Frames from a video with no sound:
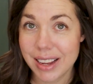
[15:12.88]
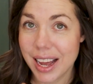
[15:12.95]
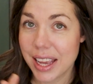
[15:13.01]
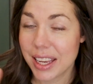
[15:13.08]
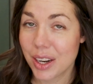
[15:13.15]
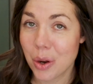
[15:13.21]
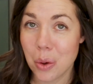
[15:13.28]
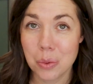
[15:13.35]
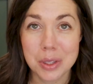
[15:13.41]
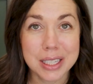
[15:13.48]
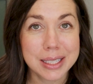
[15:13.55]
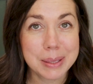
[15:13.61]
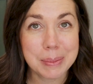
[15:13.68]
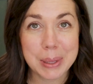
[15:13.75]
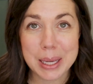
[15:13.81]
I can only
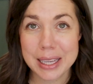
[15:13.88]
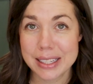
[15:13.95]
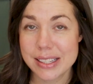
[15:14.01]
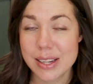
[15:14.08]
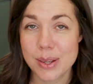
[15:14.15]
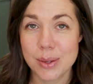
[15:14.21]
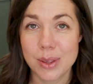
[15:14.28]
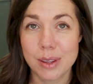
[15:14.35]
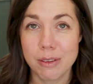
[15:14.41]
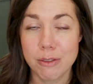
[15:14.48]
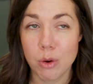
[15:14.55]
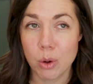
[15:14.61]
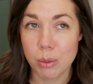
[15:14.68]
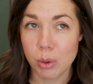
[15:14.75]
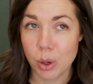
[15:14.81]
speak to the
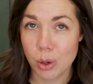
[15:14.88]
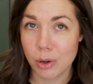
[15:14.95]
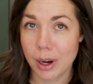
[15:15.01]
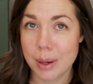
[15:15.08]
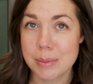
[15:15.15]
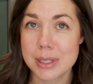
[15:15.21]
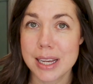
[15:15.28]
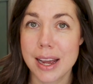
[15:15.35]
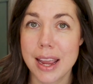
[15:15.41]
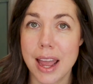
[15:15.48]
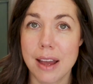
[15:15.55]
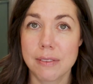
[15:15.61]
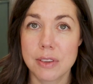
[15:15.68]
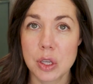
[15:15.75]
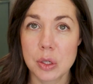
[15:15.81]
four programs I
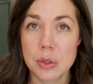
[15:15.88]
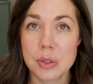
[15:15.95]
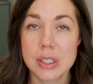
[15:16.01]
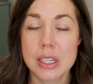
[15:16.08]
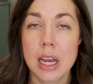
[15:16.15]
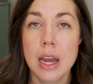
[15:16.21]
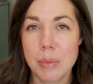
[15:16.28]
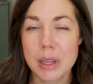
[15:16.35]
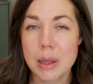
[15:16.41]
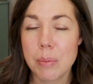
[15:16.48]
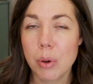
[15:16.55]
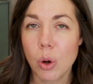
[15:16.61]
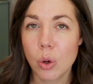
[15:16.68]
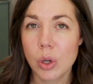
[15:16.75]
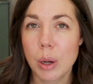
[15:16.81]
have used, but the
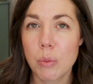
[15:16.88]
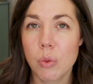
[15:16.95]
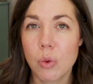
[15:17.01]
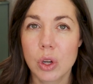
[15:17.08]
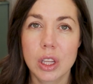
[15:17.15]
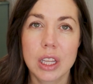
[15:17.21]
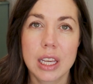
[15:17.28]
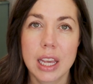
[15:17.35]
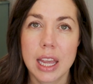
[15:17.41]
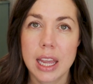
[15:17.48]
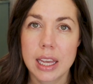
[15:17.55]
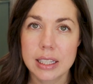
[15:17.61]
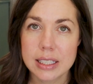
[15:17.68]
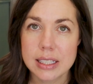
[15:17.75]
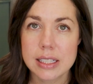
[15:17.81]
program really
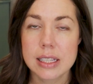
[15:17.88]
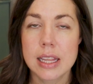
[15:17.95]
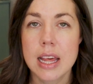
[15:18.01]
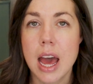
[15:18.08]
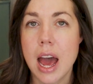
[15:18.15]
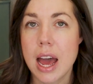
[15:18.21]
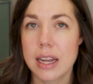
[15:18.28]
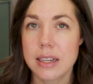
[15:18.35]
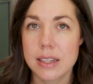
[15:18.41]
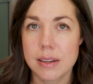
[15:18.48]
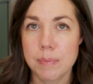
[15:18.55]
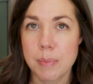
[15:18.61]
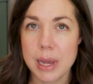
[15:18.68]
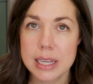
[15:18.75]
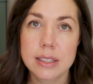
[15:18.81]
hits that
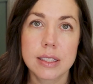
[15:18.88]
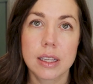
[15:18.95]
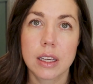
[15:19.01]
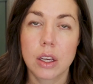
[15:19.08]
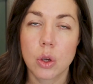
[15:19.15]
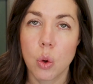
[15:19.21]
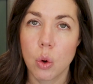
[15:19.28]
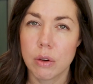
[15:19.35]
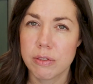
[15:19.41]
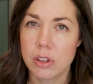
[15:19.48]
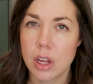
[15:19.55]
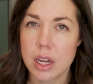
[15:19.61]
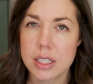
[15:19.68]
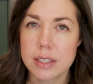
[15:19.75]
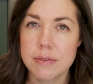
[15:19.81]
basic core
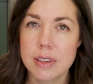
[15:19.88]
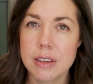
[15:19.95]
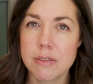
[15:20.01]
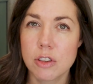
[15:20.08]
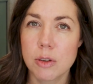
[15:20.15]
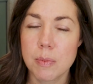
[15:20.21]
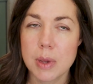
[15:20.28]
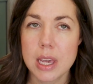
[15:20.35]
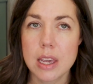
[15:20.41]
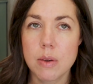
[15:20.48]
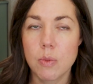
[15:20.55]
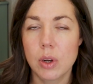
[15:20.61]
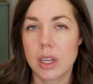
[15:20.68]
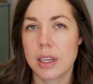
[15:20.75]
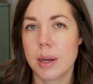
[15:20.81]
philosophy for me
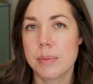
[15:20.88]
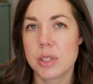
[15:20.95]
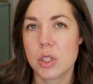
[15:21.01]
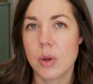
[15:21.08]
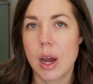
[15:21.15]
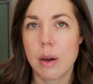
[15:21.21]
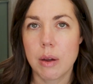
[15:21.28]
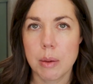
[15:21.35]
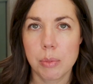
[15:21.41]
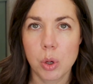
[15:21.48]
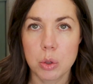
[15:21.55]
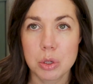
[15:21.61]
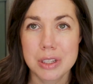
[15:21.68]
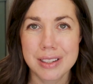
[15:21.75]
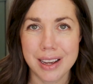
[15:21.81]
when it comes to how I
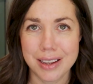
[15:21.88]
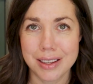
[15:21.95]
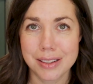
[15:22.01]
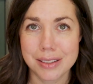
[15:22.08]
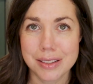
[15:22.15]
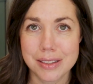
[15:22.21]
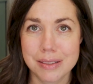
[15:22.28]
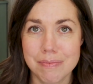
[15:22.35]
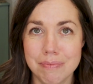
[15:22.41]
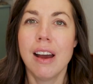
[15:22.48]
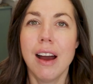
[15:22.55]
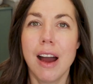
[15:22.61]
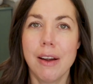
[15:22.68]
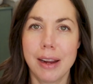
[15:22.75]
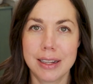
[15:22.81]
approach science.
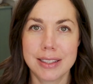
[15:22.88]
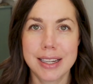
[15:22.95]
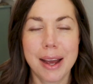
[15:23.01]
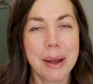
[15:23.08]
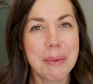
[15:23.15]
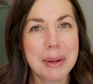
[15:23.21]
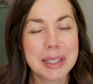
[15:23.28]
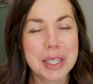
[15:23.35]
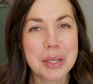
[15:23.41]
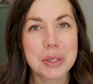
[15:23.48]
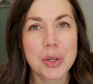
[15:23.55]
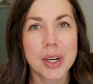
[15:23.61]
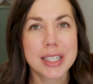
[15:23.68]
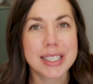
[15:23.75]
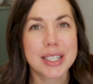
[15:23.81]
All right, now I want to
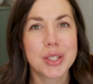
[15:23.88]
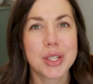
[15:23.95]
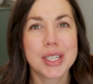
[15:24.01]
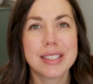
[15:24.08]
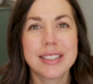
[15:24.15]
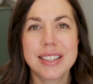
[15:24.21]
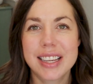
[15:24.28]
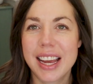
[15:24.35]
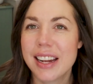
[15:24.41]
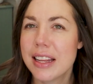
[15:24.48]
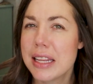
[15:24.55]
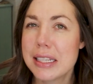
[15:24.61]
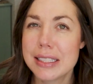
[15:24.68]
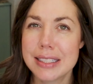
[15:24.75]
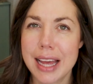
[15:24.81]
transition into kind
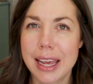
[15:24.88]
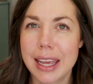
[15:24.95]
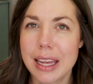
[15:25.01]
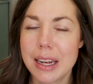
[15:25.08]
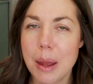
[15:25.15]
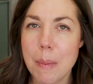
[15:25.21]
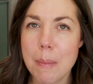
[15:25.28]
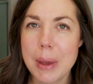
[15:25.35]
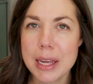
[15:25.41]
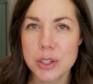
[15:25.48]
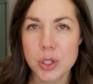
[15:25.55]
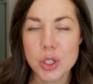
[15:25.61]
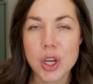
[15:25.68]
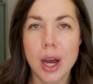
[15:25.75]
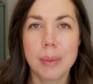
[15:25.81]
of the second
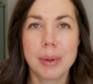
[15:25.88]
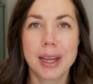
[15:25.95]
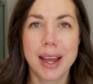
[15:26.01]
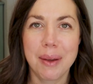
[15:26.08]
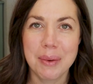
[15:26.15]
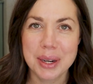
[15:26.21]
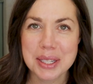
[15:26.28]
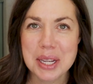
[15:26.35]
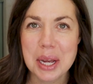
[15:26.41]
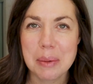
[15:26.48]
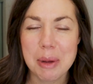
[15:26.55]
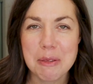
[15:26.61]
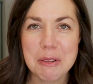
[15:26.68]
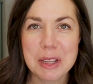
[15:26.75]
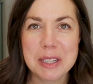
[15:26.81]
major topic I want to talk
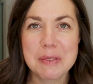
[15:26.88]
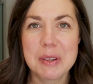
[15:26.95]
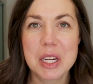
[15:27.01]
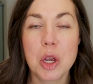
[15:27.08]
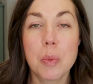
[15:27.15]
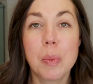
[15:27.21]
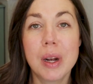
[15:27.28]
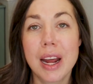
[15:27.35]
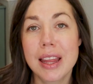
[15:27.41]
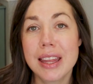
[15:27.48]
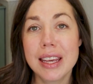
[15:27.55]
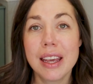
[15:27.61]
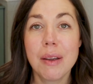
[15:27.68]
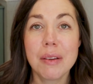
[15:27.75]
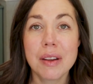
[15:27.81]
about for this video, but I
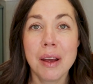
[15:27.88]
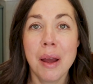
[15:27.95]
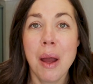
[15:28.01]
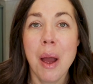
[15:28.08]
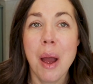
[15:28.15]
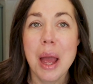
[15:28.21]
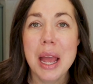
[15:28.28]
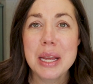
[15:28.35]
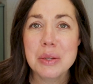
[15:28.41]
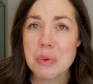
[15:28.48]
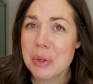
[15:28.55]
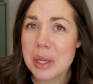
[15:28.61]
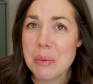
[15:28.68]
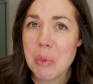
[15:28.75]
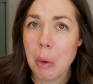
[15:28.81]
think it is
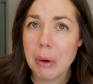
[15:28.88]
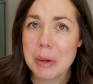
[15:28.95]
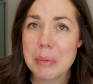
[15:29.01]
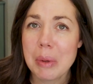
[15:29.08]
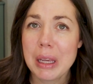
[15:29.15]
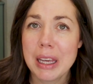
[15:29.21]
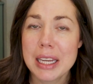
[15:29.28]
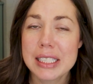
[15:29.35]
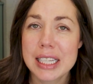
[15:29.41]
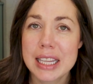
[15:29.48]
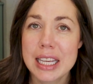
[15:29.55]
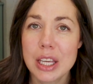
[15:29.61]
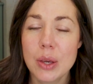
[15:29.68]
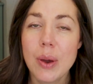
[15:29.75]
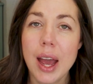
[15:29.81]
really important because I
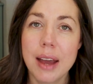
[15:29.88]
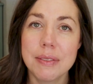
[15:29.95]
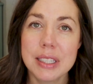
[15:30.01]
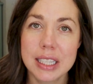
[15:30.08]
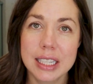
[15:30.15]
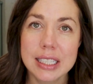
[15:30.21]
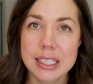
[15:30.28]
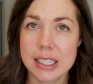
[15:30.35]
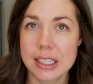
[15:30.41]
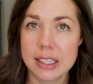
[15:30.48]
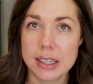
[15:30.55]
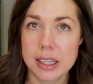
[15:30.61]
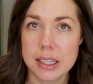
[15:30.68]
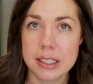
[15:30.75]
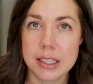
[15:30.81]
think you have to
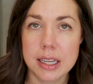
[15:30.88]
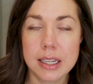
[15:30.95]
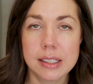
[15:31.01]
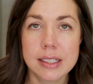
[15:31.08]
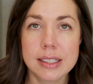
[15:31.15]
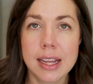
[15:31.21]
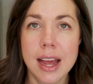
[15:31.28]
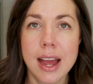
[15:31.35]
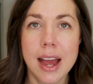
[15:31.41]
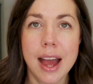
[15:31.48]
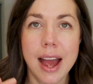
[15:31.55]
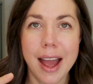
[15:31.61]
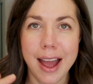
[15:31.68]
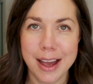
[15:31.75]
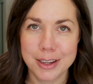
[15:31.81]
consider these things
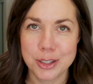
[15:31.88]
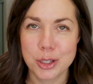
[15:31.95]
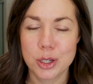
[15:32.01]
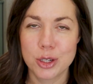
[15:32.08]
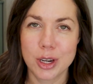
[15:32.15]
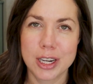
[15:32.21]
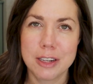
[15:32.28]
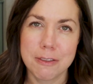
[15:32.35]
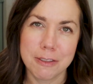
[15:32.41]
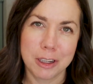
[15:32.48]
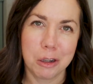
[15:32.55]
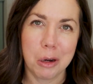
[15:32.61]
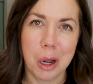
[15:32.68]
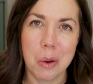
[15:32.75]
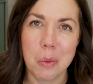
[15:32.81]
as you're trying to
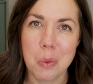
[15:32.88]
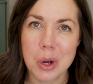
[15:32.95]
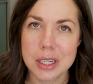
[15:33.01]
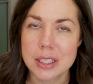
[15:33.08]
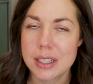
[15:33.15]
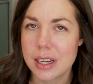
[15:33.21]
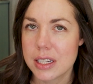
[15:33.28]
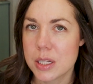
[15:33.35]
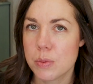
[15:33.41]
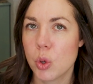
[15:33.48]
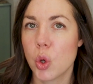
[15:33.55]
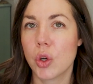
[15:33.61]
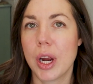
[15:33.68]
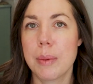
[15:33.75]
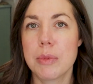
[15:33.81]
figure out what science
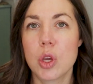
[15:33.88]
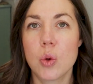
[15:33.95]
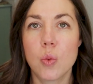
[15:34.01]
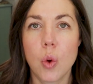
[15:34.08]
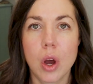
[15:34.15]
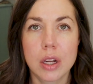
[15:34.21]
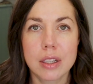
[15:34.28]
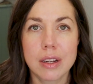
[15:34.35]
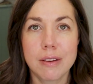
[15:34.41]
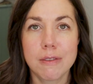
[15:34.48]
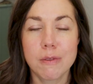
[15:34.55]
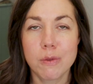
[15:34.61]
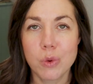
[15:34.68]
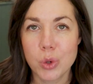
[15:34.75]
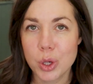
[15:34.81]
program you want
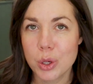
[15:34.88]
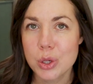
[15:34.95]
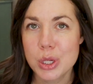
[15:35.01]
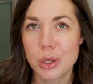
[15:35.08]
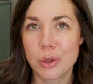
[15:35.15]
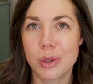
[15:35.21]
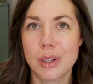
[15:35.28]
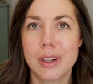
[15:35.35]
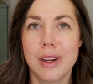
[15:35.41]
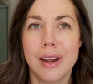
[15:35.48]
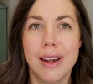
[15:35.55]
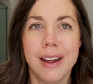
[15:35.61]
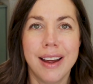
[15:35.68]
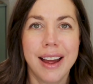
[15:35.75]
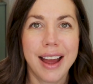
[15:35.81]
for your children
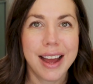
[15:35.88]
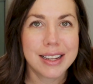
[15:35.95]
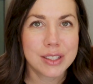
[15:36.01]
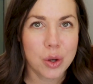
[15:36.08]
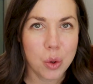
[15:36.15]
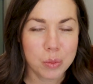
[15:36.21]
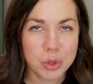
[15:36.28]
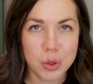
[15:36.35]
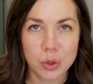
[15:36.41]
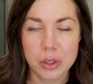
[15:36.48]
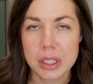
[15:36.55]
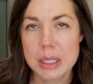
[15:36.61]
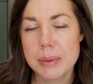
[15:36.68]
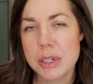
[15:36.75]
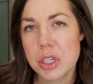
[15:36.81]
as a
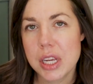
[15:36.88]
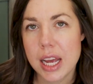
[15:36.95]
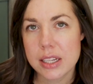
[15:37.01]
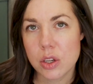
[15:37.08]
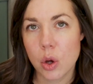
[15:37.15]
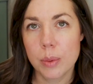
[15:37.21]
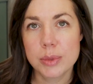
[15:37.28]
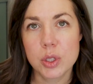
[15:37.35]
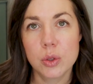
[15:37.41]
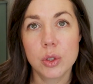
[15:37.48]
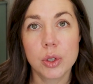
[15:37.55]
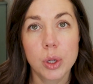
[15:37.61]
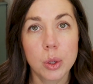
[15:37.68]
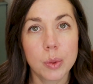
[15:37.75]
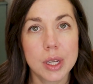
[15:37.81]
homeschooler, especially as a
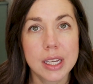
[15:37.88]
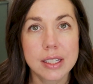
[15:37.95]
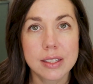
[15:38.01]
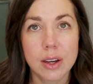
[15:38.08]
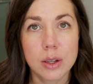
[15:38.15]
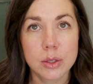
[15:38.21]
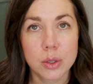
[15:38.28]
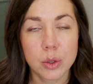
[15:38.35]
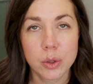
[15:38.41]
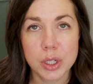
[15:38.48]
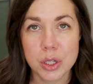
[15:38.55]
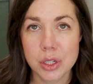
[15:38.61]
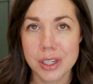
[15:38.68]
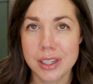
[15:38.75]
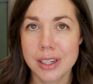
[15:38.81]
homeschooler who is also
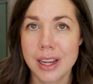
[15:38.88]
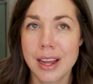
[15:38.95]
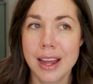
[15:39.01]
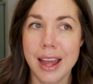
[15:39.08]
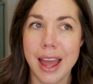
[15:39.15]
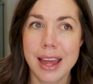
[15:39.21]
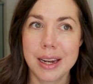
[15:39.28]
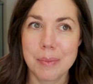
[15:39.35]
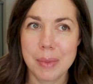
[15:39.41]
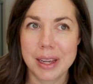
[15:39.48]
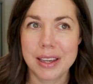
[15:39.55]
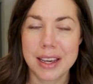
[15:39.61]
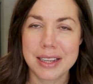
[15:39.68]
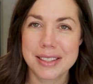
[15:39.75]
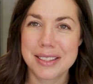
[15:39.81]
Christian, and in
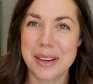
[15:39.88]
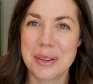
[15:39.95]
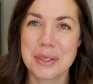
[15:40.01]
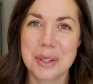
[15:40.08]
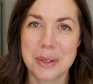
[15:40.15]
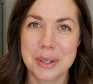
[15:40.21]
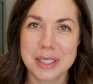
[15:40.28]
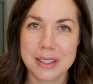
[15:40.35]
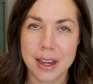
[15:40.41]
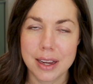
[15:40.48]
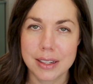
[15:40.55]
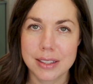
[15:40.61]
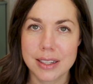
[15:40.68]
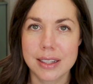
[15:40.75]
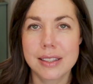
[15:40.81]
my case, also a
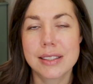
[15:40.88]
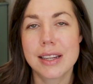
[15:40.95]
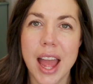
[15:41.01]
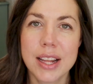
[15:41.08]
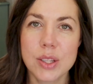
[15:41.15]
scientist.